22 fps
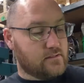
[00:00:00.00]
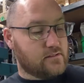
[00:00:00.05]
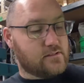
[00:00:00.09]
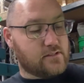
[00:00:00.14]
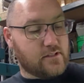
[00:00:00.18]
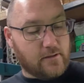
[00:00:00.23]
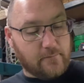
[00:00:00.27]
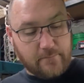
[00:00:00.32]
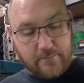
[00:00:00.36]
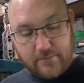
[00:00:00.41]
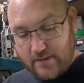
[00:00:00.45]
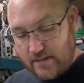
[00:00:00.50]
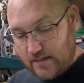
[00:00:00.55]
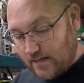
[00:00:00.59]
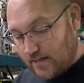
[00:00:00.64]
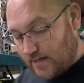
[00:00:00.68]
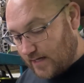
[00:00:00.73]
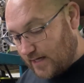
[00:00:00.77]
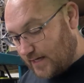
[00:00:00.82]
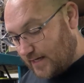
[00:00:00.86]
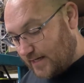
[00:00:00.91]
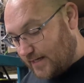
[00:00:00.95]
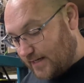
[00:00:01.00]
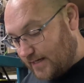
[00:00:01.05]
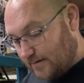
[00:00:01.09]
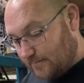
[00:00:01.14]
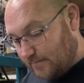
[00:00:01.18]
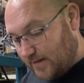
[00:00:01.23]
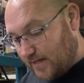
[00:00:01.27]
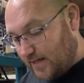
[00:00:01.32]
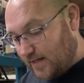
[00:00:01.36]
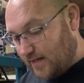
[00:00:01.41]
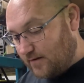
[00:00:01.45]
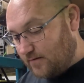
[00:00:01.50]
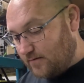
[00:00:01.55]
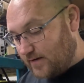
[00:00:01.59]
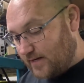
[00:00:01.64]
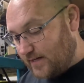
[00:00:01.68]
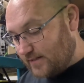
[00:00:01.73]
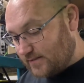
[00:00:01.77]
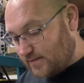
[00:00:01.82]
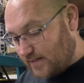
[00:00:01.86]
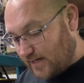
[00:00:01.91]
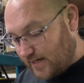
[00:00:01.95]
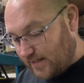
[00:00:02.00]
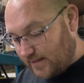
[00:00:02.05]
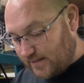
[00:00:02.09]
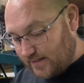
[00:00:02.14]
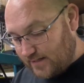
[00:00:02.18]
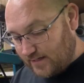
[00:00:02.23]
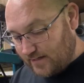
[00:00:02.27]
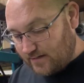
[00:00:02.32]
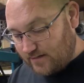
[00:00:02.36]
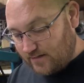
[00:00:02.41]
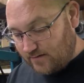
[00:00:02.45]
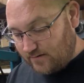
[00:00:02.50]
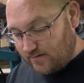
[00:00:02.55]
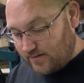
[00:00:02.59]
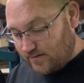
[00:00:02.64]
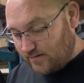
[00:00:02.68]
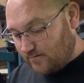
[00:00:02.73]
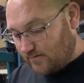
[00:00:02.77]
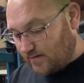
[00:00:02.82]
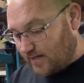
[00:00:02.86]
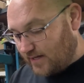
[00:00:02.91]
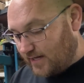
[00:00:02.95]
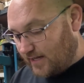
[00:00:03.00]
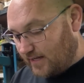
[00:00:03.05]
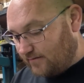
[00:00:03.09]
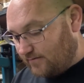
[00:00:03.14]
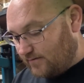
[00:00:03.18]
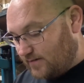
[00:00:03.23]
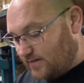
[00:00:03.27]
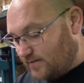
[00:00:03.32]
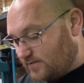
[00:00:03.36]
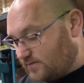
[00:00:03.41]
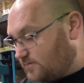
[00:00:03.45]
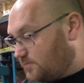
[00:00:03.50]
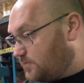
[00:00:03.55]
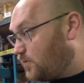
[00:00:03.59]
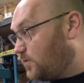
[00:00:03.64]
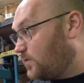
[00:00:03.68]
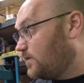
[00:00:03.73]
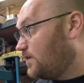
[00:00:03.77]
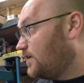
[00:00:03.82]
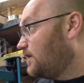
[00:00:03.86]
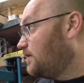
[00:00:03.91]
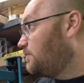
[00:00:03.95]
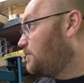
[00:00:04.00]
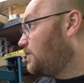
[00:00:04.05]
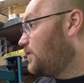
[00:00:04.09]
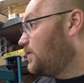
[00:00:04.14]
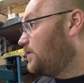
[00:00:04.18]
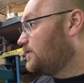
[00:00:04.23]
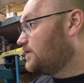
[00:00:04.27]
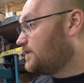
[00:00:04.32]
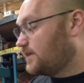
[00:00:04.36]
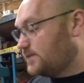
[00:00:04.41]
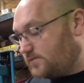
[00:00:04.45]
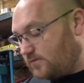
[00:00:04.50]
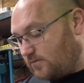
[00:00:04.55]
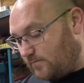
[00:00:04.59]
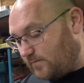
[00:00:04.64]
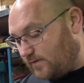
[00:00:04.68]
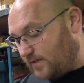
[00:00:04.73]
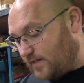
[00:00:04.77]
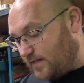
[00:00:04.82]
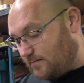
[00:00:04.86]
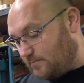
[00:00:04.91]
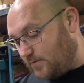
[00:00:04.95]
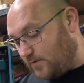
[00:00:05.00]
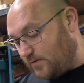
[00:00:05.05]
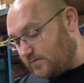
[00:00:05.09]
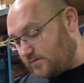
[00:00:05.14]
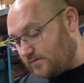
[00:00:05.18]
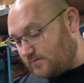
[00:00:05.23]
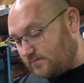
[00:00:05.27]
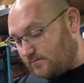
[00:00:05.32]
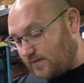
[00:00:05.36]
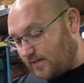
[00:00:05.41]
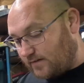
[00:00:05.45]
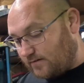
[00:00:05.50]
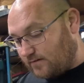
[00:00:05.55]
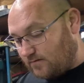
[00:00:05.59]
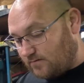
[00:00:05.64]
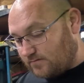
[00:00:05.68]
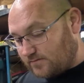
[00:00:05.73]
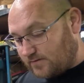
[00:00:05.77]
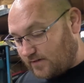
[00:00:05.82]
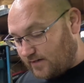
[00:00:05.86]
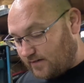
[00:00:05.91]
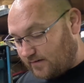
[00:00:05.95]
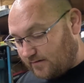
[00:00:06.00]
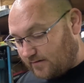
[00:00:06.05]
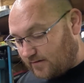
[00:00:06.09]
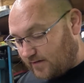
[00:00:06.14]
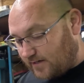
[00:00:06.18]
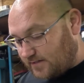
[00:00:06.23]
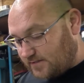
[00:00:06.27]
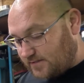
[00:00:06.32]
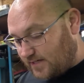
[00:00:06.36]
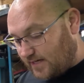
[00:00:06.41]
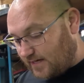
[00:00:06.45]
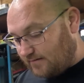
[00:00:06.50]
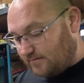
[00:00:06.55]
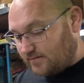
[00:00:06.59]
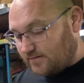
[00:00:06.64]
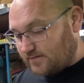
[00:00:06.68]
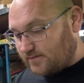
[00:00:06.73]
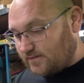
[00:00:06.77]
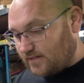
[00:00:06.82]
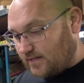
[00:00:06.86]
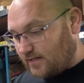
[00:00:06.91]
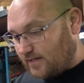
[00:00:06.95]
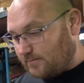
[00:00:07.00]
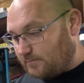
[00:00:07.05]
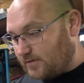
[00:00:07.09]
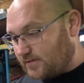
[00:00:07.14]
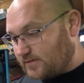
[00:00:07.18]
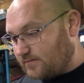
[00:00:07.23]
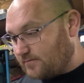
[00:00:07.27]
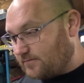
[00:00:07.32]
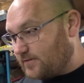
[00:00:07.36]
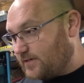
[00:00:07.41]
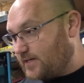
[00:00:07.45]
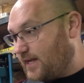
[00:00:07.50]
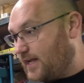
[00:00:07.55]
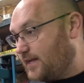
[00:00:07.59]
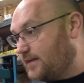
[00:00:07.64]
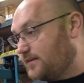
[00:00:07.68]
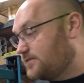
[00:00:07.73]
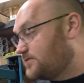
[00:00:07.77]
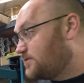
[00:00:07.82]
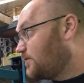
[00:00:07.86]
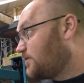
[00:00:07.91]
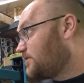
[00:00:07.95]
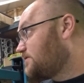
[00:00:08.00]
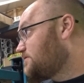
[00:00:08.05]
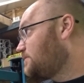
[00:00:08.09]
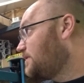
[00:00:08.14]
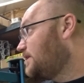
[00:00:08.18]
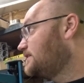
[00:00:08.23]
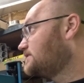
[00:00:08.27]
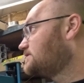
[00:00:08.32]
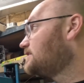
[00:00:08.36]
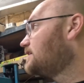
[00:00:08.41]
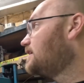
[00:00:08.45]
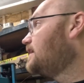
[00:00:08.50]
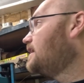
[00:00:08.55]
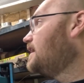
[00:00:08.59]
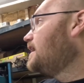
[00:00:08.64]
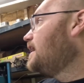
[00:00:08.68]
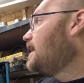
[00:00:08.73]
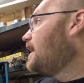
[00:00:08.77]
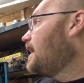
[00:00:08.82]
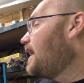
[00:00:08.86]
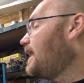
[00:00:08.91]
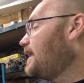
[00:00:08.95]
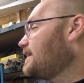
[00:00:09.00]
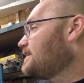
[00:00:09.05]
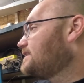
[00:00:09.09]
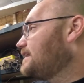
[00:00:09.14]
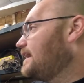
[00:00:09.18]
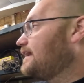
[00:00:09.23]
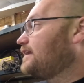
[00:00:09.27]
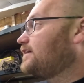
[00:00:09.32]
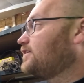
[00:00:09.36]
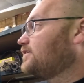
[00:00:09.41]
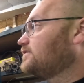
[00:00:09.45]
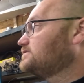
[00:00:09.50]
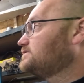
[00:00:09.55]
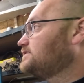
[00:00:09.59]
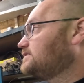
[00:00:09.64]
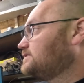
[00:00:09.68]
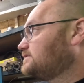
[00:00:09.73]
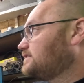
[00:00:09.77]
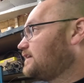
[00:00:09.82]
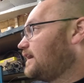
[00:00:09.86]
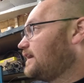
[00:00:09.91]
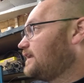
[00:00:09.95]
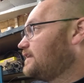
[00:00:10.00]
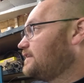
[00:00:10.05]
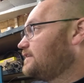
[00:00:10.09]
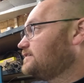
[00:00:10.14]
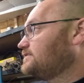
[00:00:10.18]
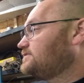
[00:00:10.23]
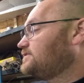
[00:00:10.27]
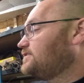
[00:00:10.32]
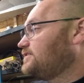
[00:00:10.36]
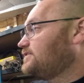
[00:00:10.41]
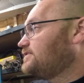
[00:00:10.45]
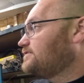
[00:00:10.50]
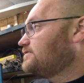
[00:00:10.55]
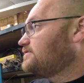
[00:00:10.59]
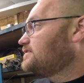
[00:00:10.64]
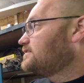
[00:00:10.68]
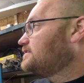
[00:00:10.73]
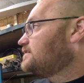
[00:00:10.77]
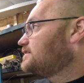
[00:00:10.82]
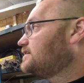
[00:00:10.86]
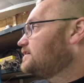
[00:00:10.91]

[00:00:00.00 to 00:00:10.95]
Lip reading: So anyways, I think due to not having this support on the bolt, because normally that bolt's like goes right in the crankshaft and there's not a bunch of free hanging shoulder space, I think that hurts the design of this too.